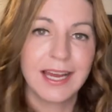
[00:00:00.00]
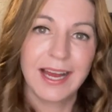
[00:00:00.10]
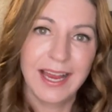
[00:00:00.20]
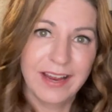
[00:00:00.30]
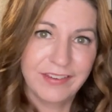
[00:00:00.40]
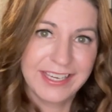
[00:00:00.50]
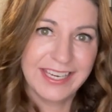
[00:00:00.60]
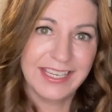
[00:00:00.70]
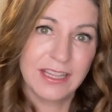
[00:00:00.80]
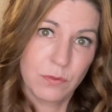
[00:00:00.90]
I have a
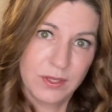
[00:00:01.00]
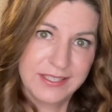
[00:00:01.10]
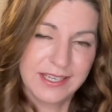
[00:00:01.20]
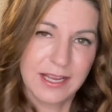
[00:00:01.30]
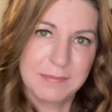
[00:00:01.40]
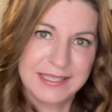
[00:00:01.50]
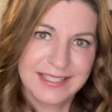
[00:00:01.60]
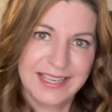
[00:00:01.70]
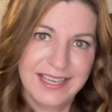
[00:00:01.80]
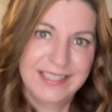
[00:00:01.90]
kitty that wants to come
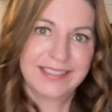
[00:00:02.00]
inside.